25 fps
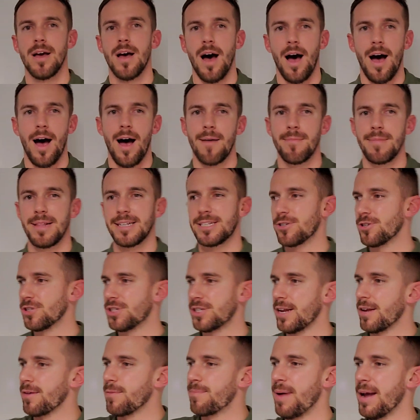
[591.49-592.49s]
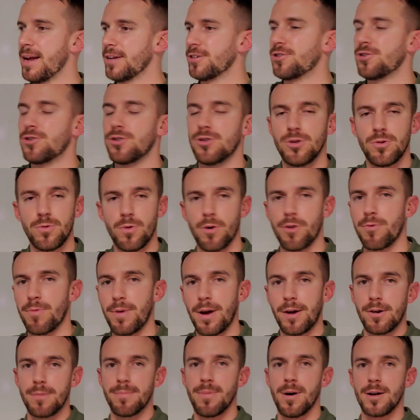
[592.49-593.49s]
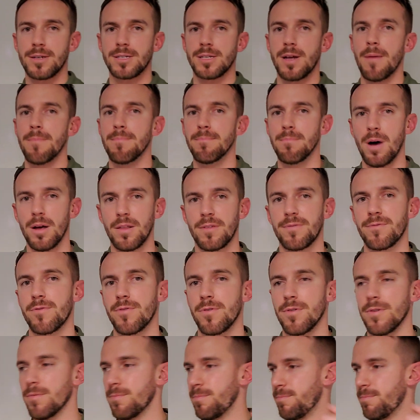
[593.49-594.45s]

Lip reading: let's just say you pay $200 or $300 a month for